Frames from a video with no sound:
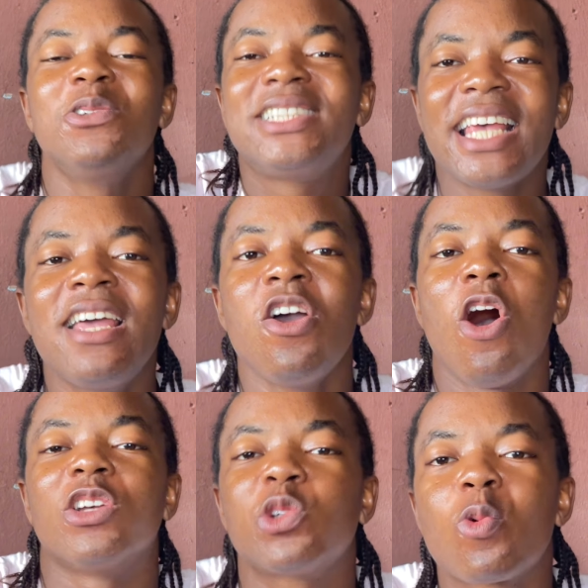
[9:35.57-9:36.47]
you say
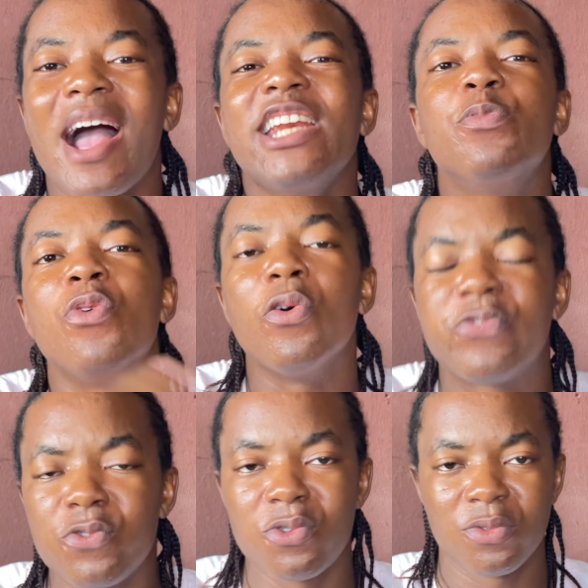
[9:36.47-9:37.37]
Ukwuani
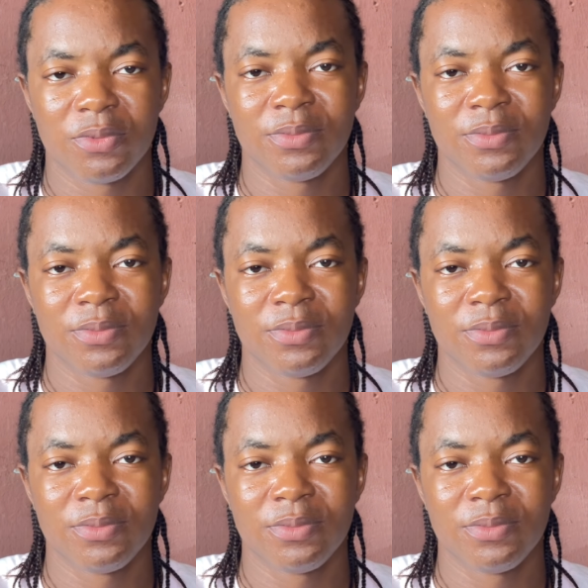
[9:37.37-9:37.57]
bofu.